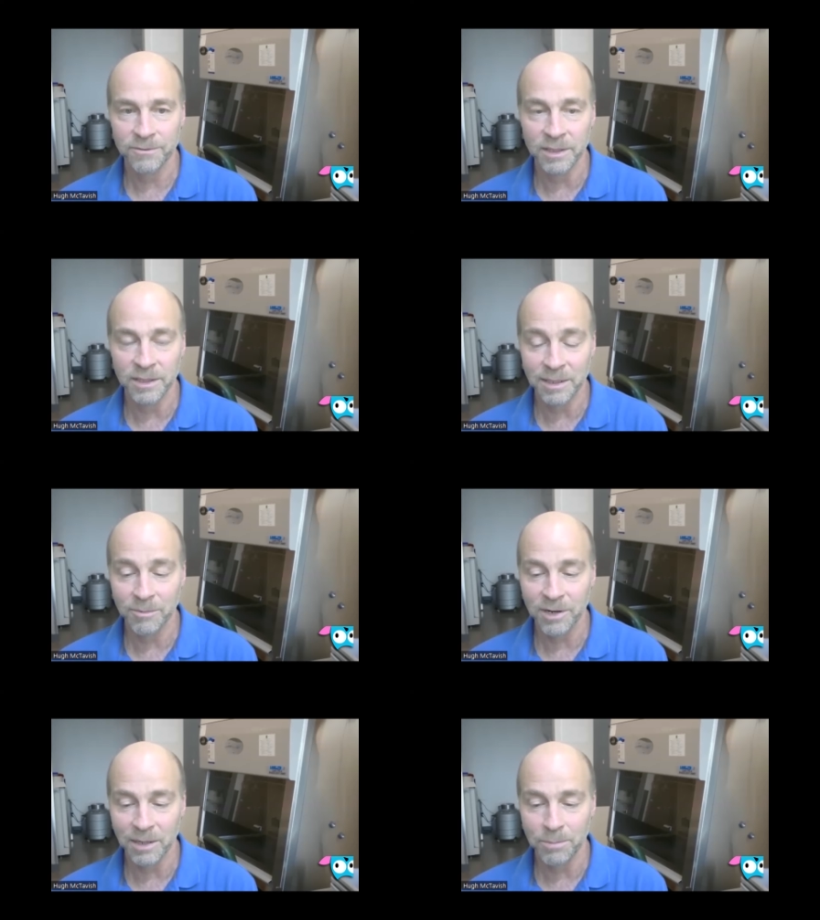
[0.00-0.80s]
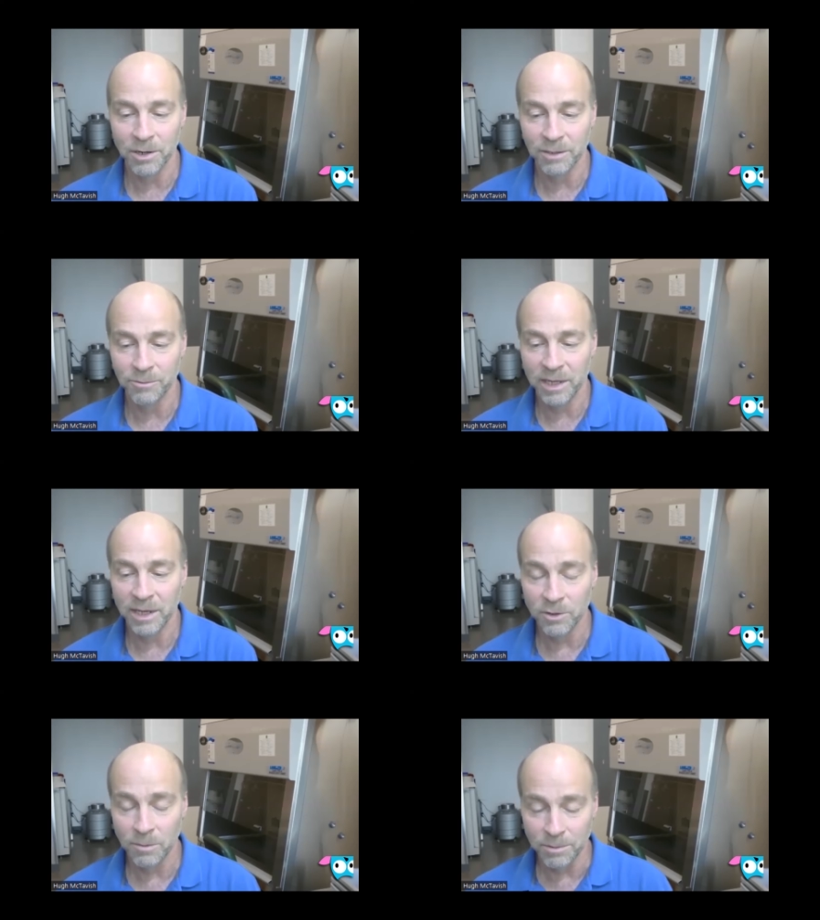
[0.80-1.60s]
in the Democratic Party. We have
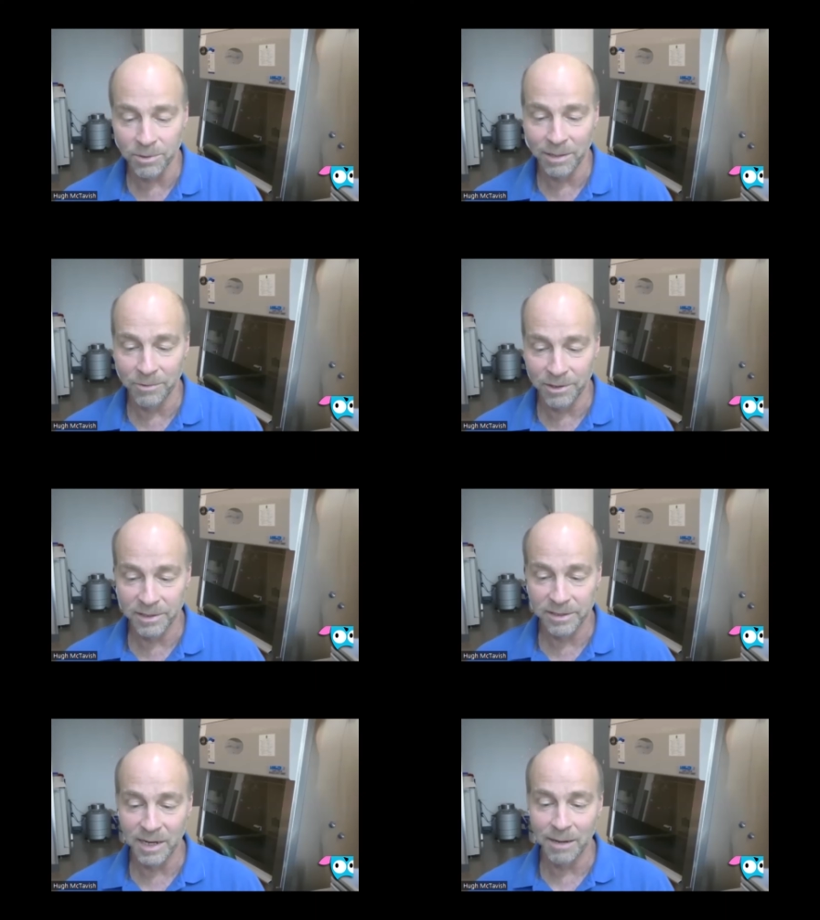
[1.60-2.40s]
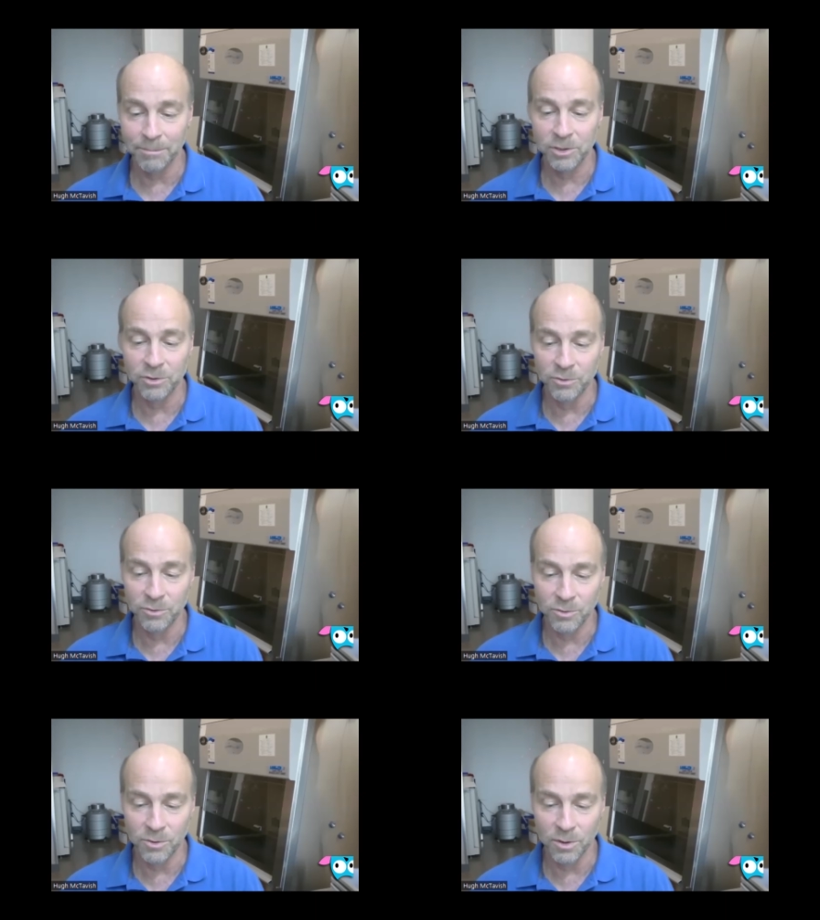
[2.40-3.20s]
an open primary. The top
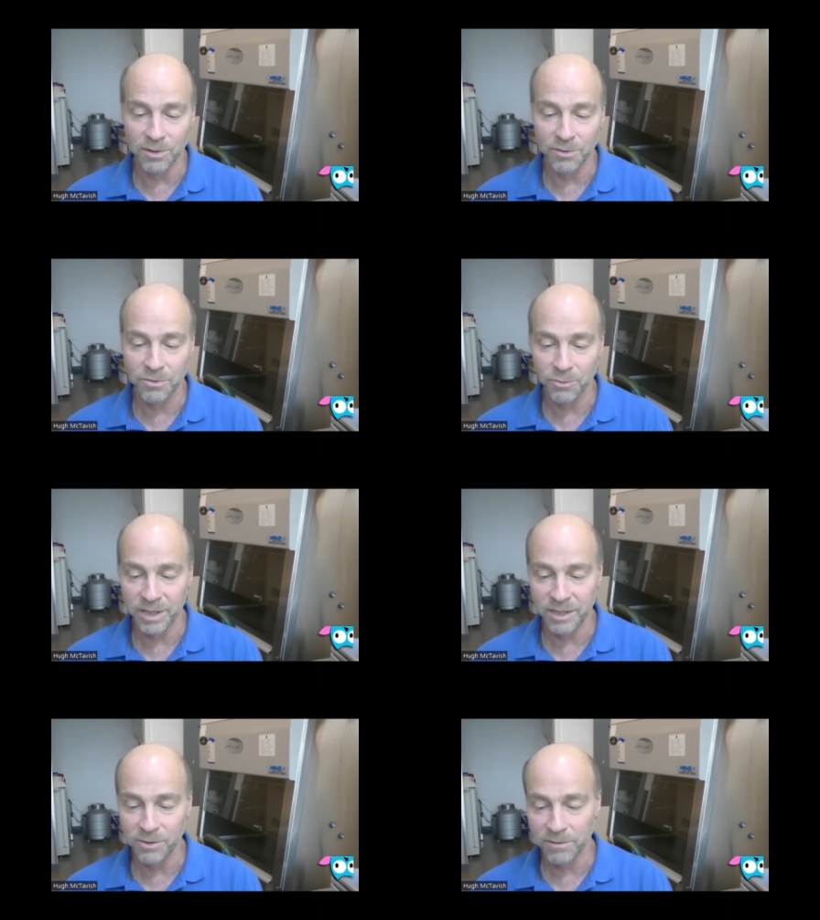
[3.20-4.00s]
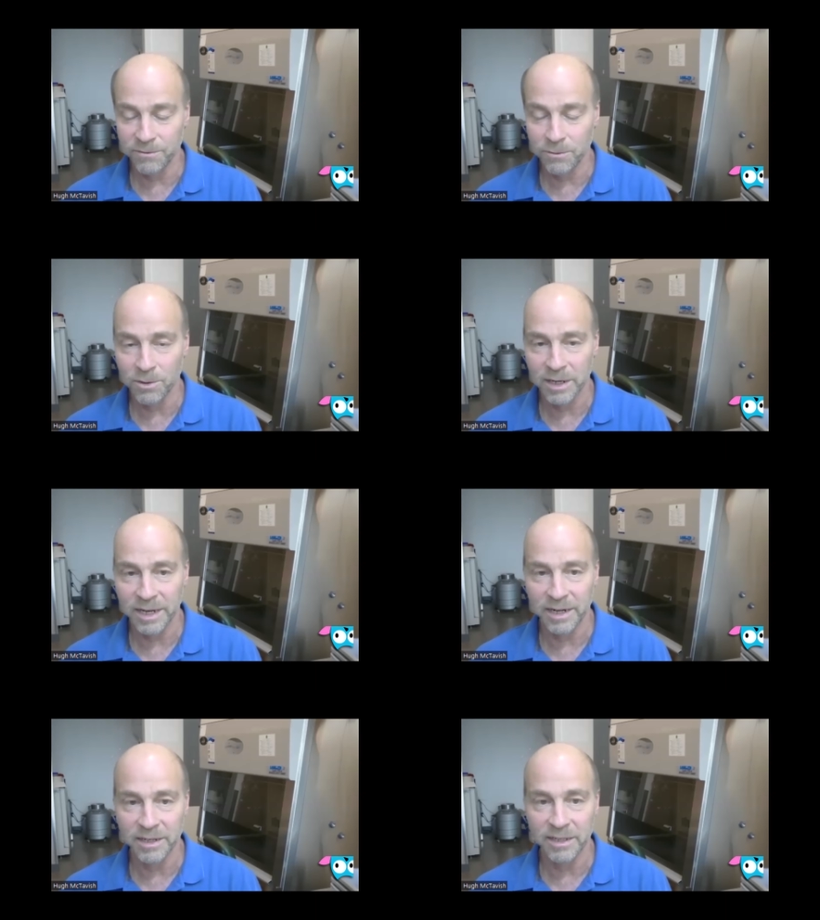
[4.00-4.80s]
two or three or four
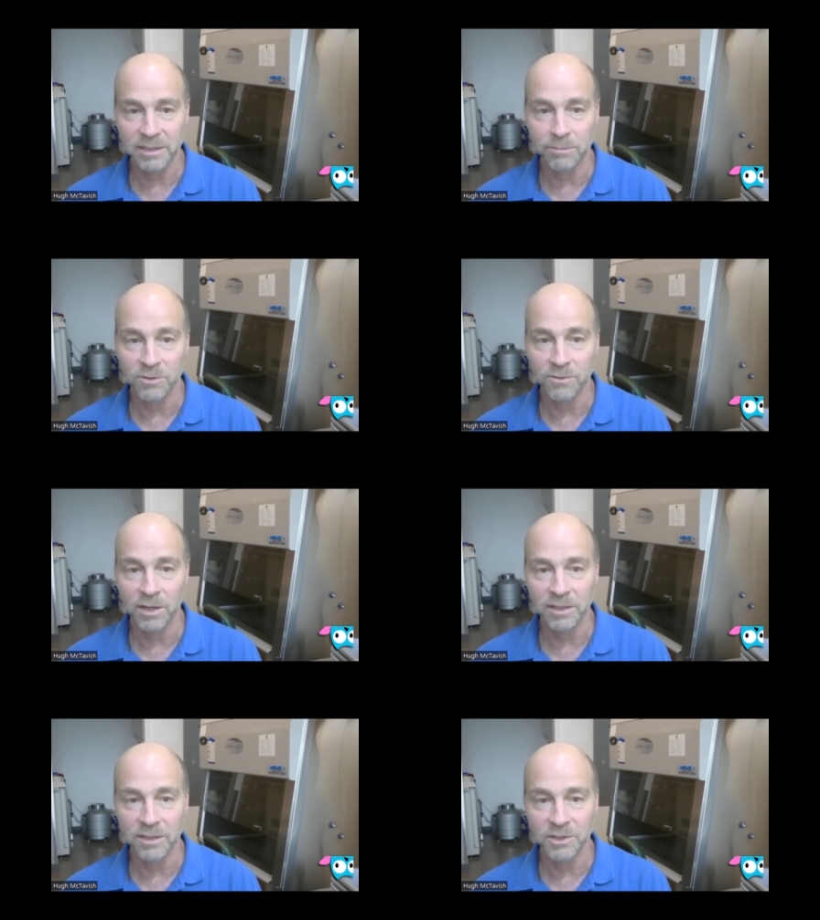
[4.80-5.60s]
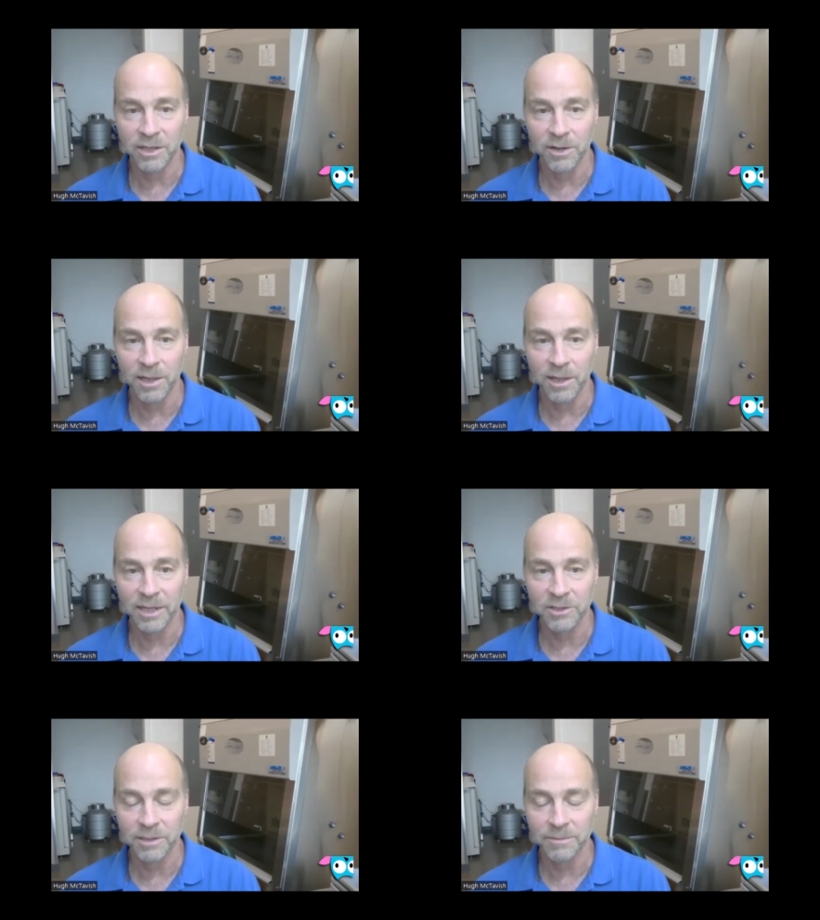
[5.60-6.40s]
candidates move on to the general
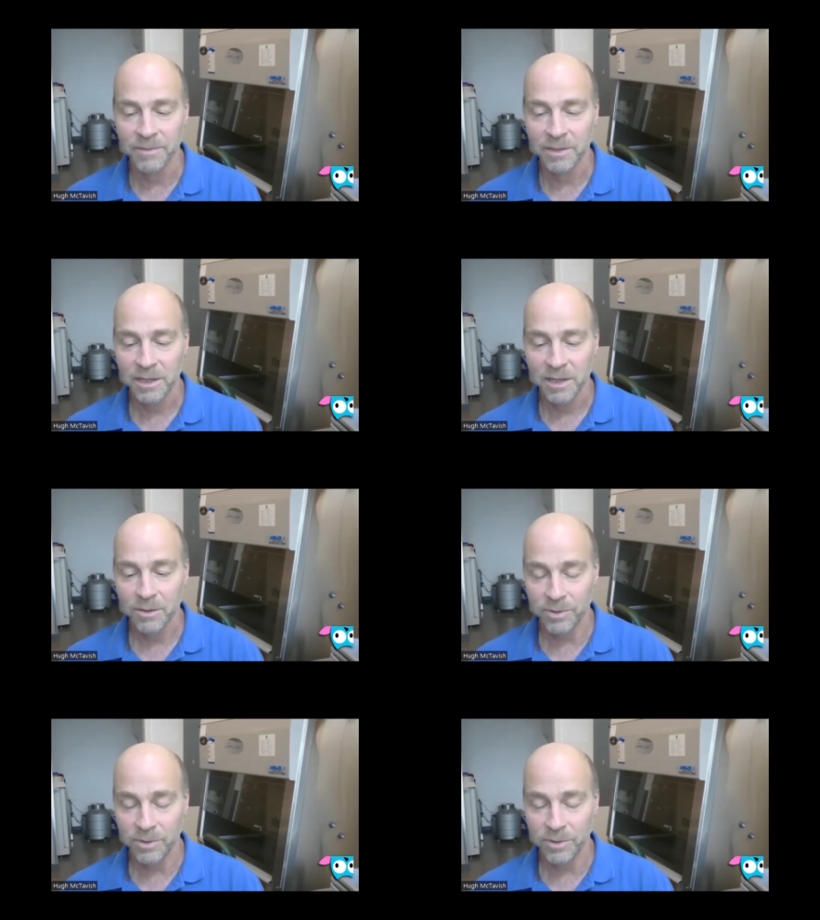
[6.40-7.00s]
election, mm-hmm.